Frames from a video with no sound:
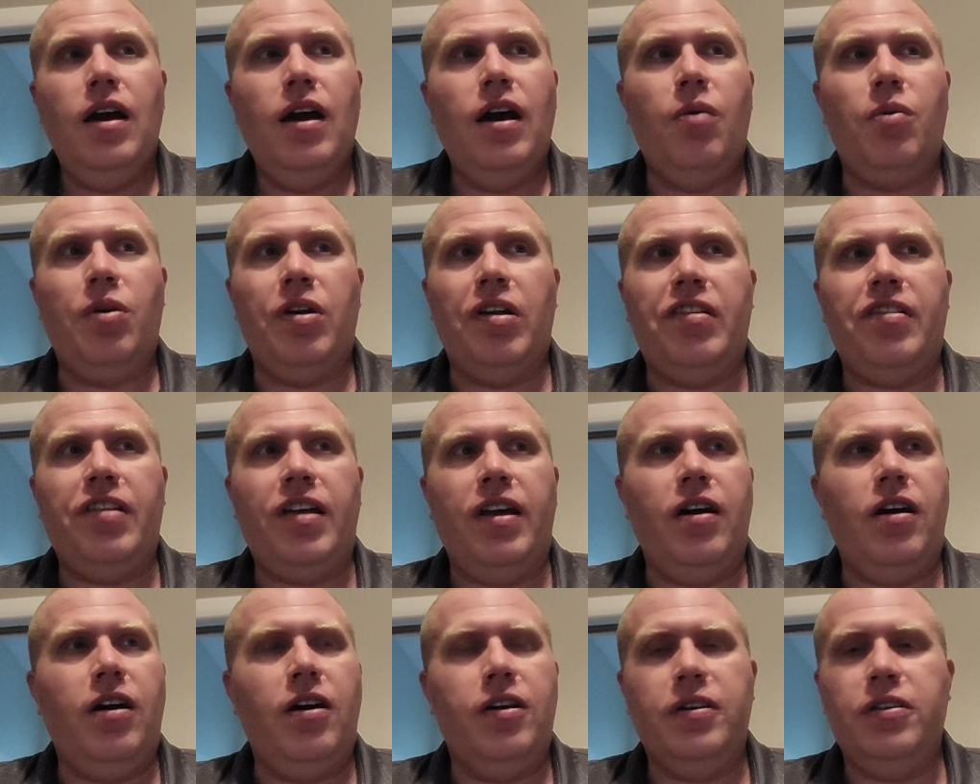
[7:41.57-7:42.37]
I want to
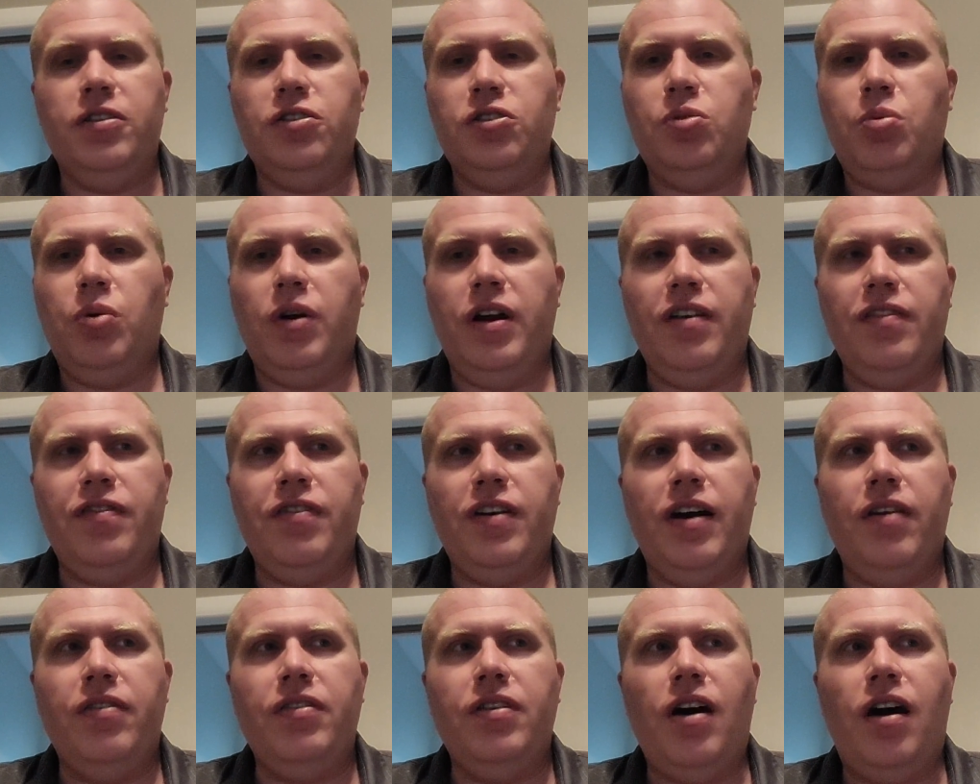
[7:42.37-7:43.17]
say
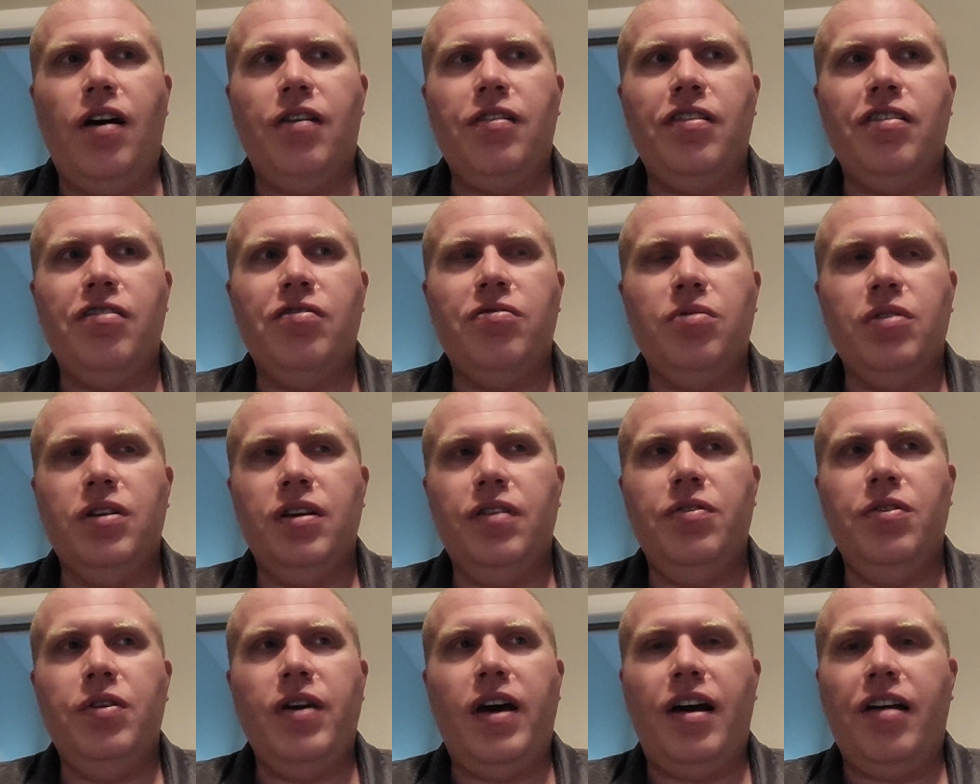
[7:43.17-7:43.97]
$125 will
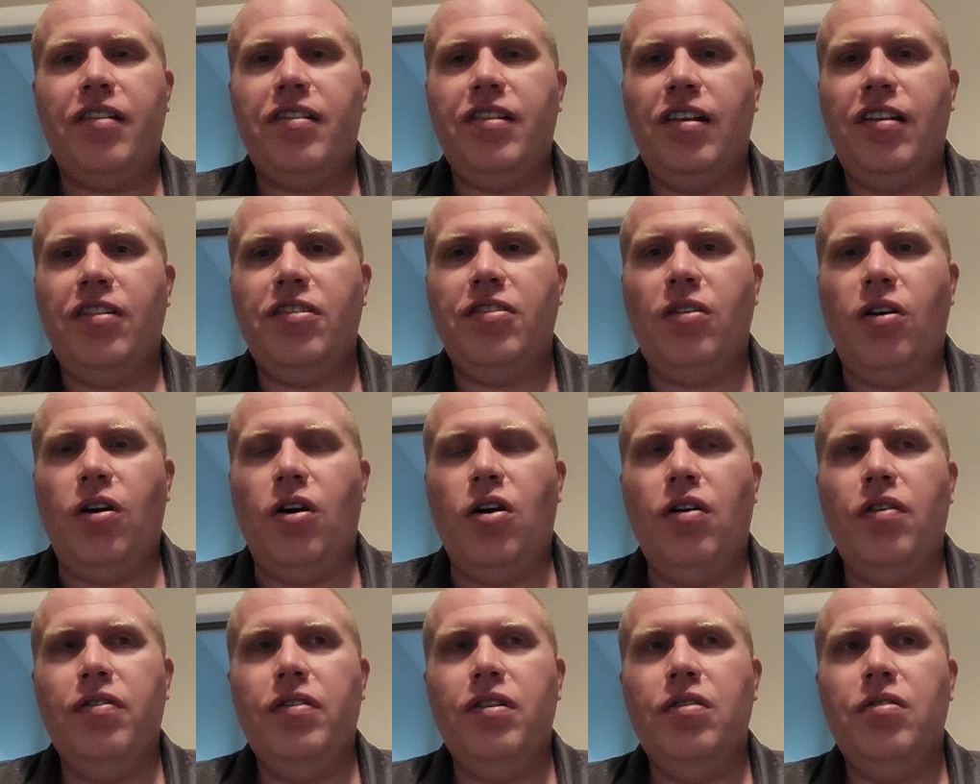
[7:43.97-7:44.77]
give you access to
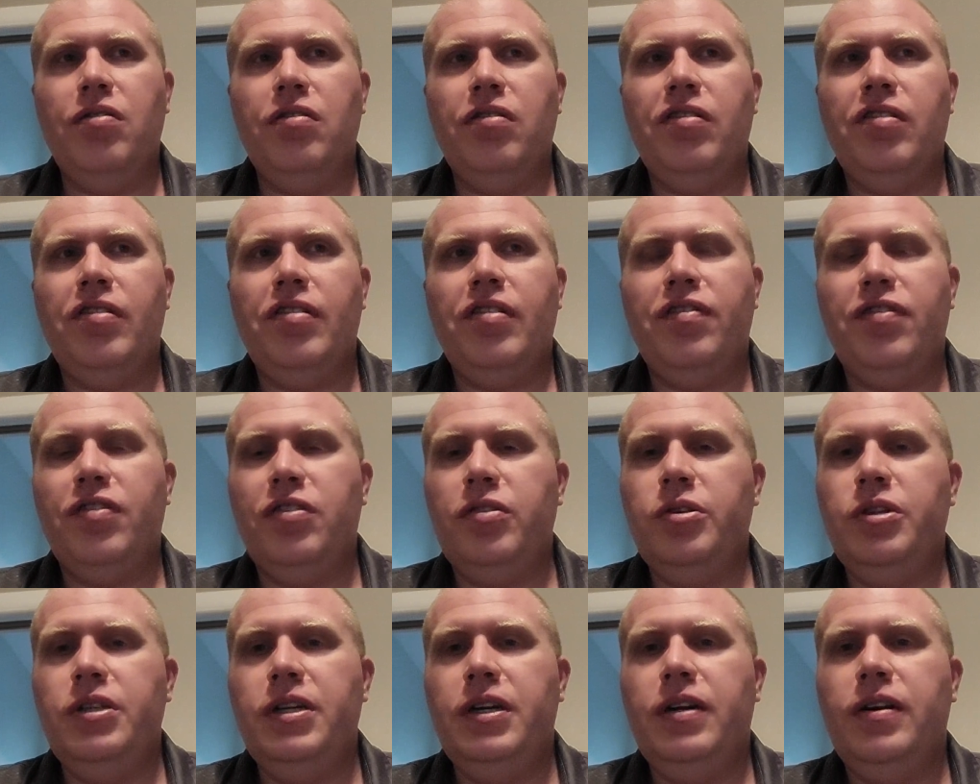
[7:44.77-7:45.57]
all of those for
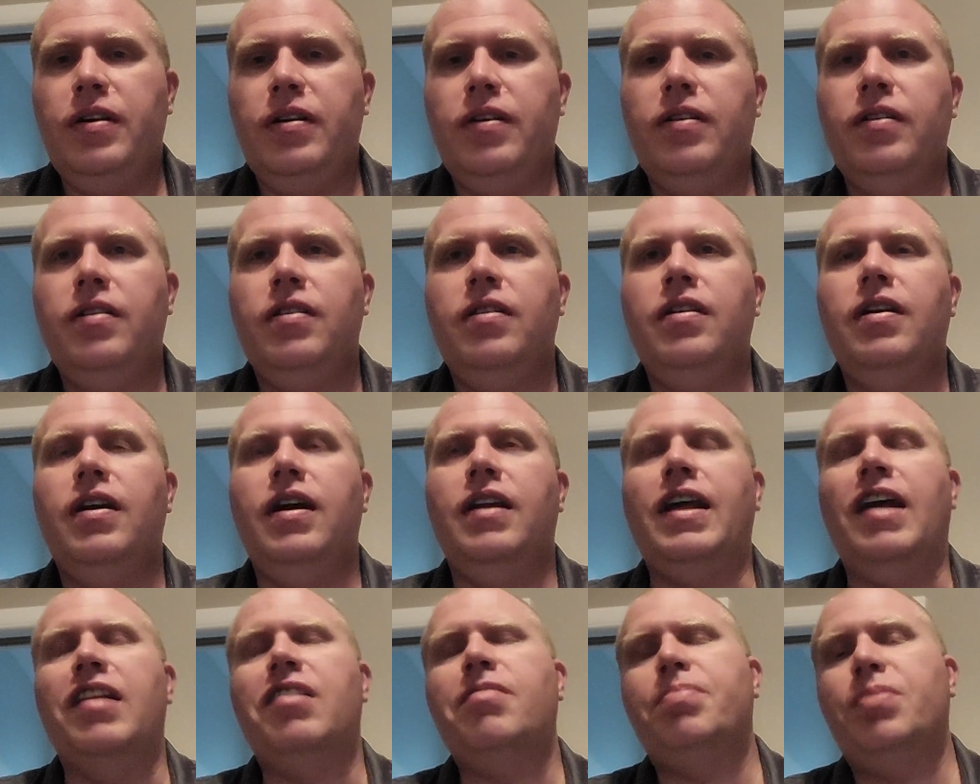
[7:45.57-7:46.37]
a year,
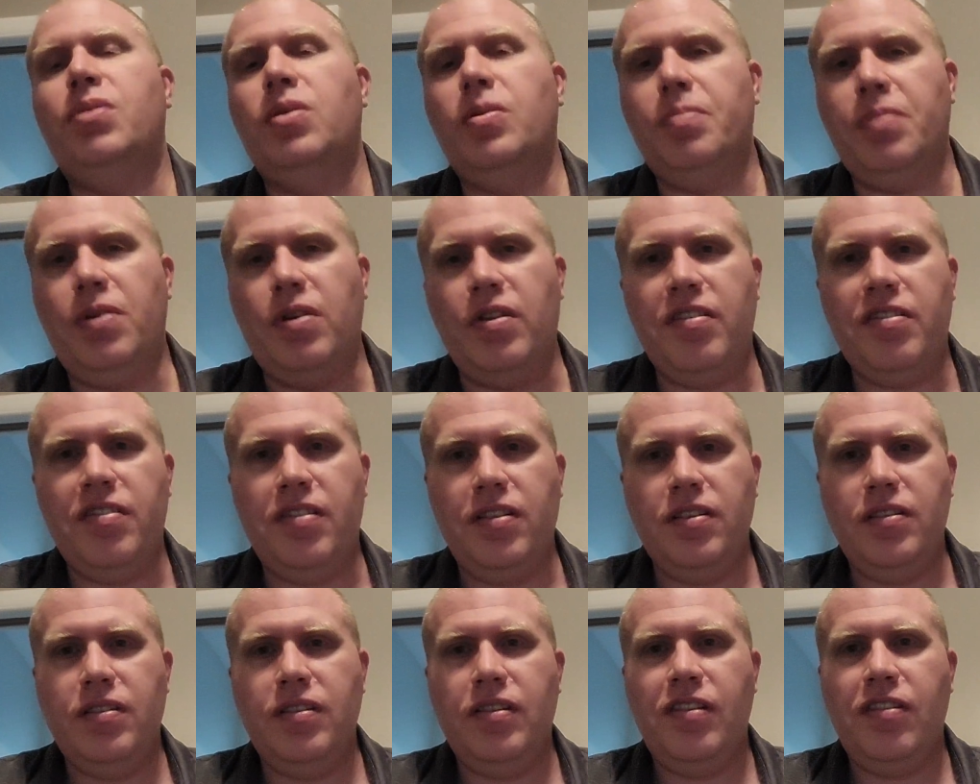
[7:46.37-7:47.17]
and that's per
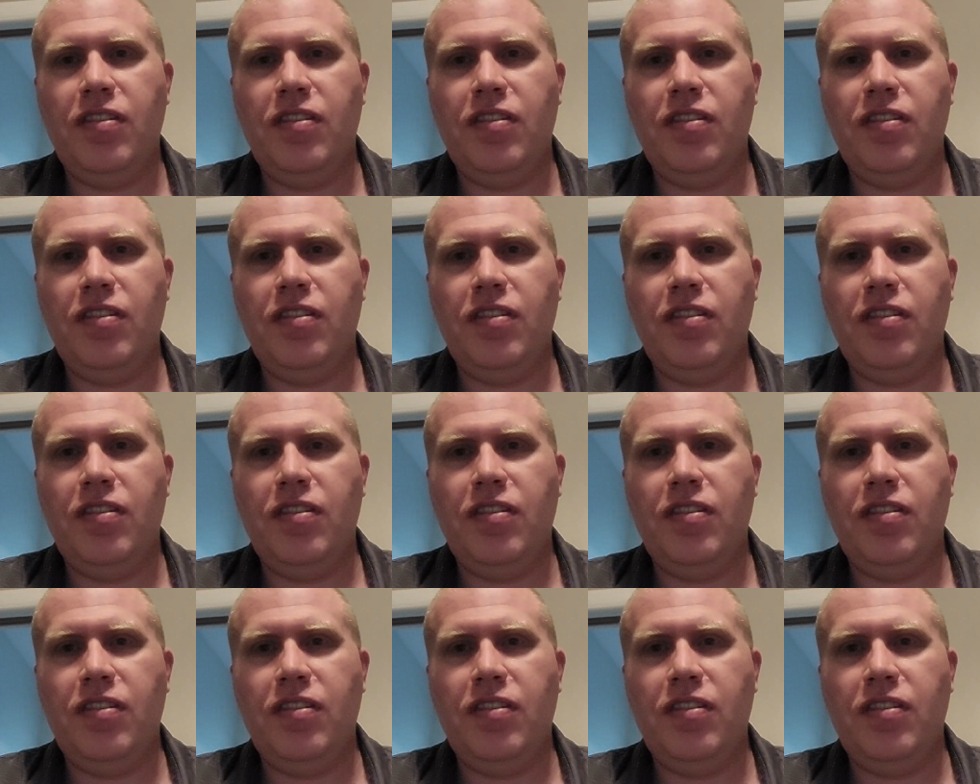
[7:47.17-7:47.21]
person.